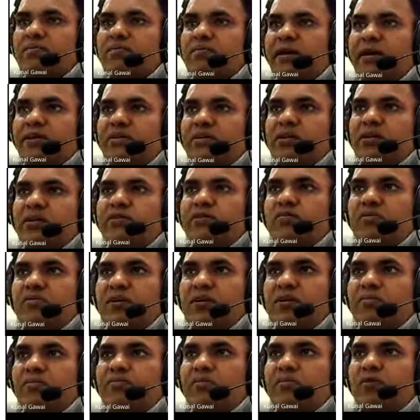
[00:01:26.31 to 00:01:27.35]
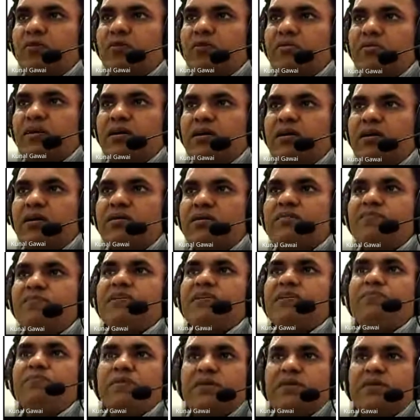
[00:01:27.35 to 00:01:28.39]
This comes under this
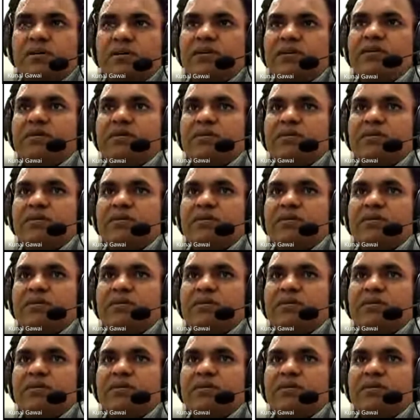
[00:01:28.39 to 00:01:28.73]
microencapsulation.